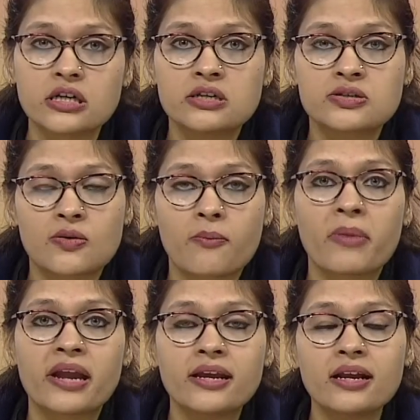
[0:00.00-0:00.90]
So,
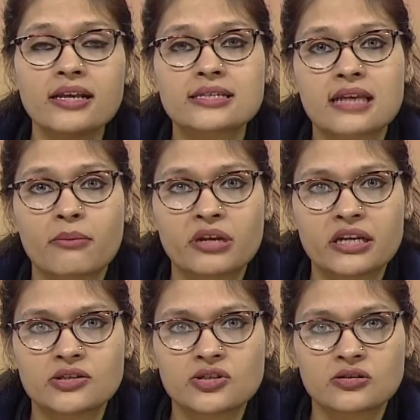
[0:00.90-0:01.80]
medical
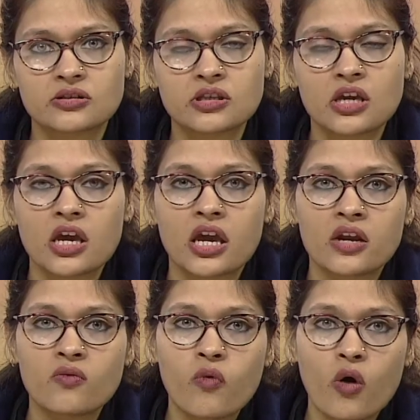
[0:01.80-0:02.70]
examination
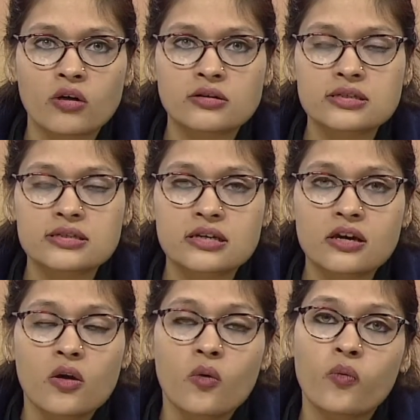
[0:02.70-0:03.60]
involves
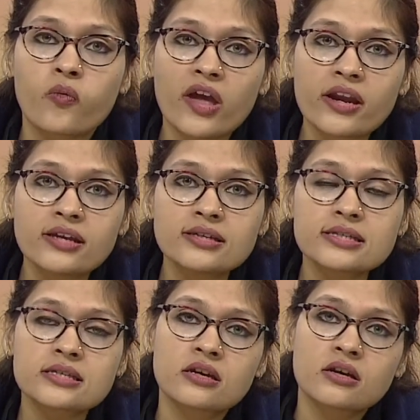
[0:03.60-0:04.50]

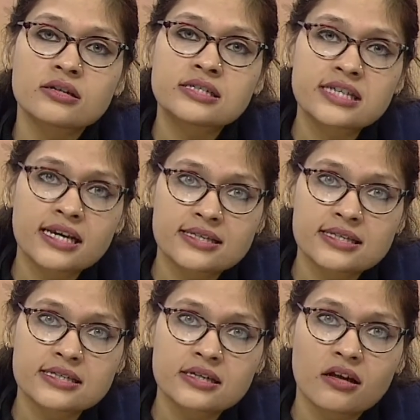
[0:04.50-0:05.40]
various
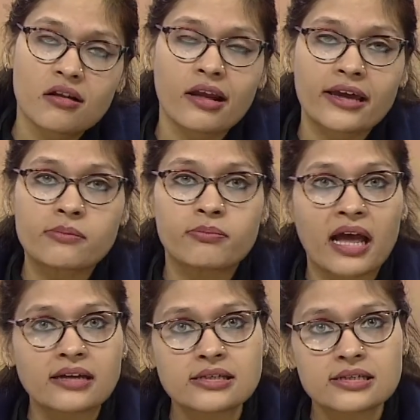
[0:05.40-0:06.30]
tests like
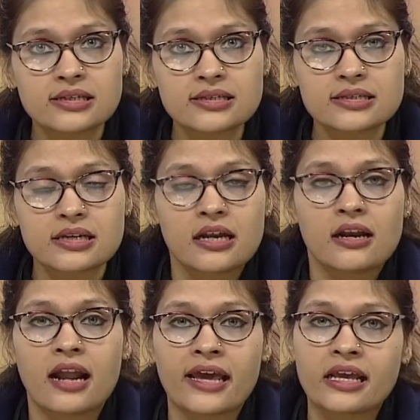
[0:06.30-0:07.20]
blood tests,
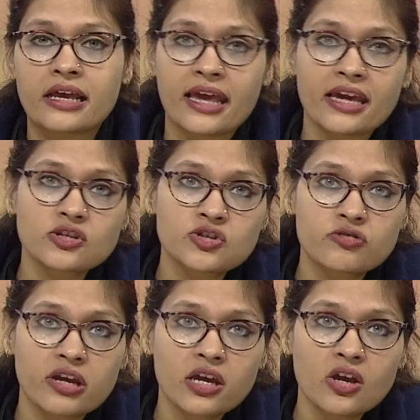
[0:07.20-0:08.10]
like
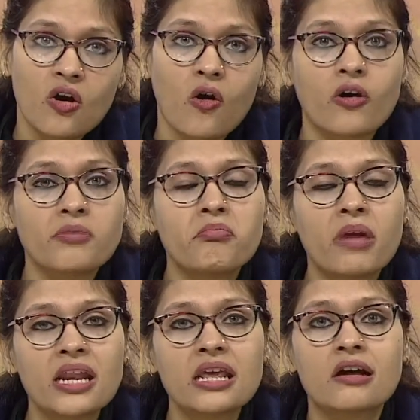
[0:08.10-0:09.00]
X-ray or
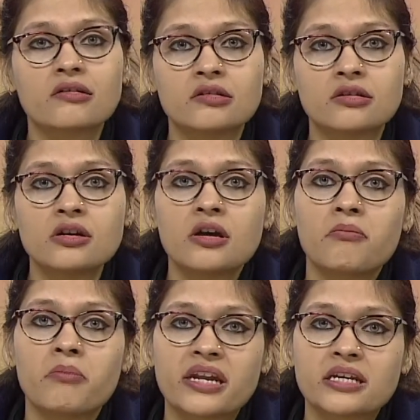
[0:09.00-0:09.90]
many other
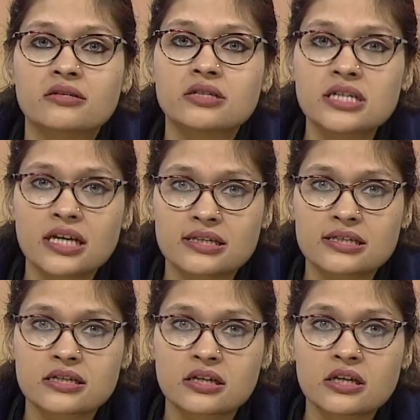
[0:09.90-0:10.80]
medical
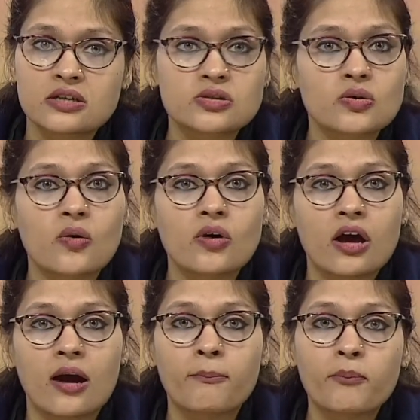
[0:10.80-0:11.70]
tests. So,
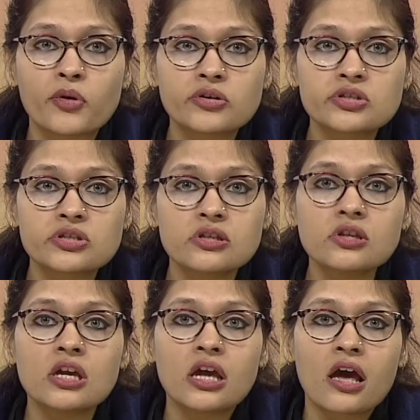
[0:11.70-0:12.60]
a person
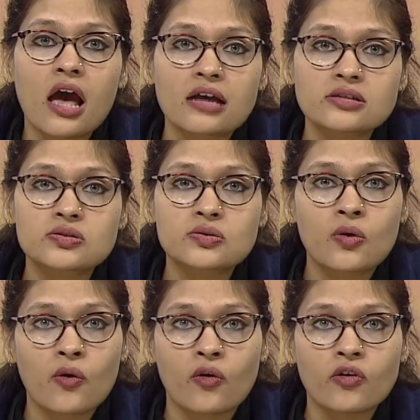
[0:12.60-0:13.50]
has to
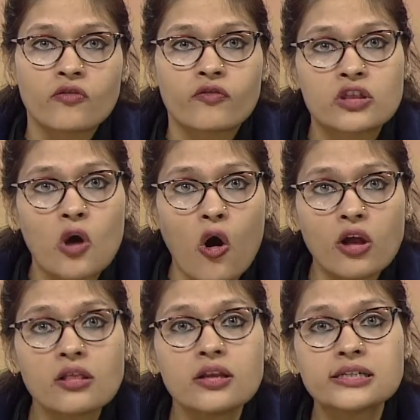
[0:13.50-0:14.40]
go with
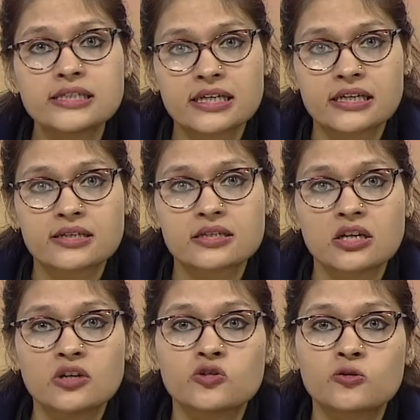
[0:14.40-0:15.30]
all the tests
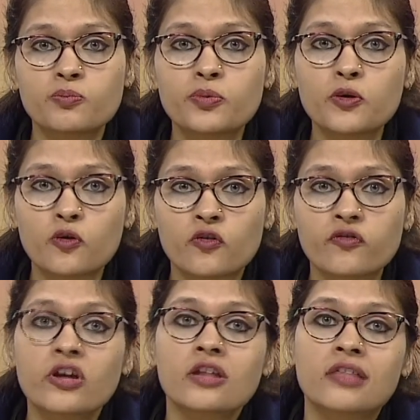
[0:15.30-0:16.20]
to prove
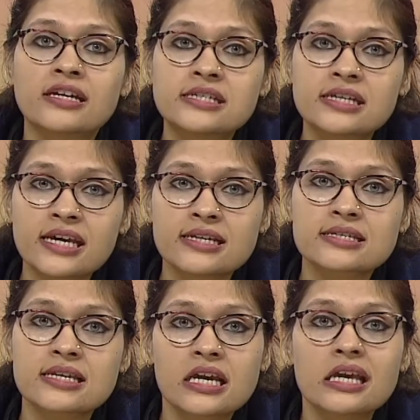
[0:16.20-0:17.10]
that yes,
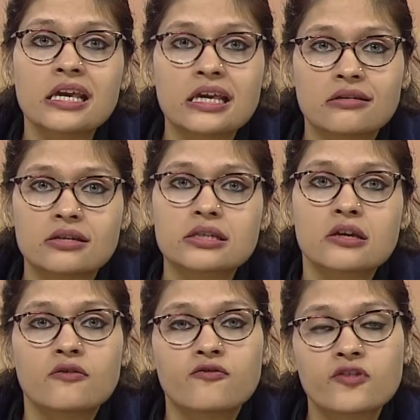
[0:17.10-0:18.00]
he is
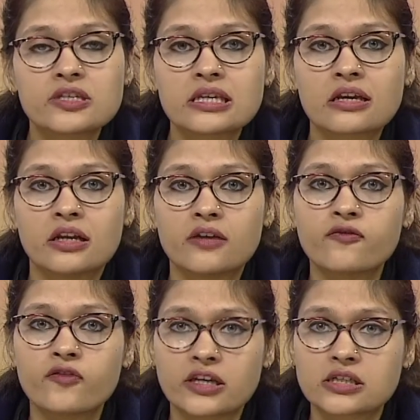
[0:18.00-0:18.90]
physically
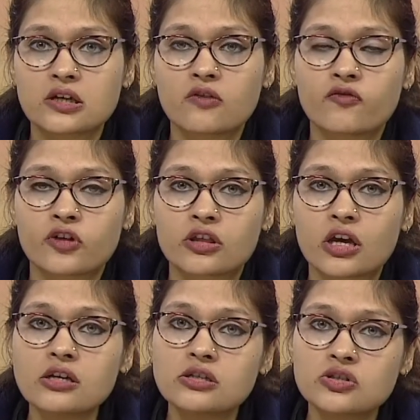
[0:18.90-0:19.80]
fit for the
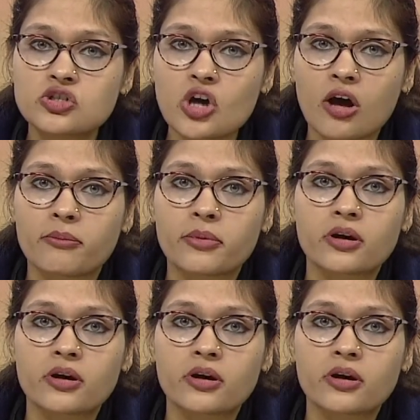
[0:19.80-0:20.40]
job.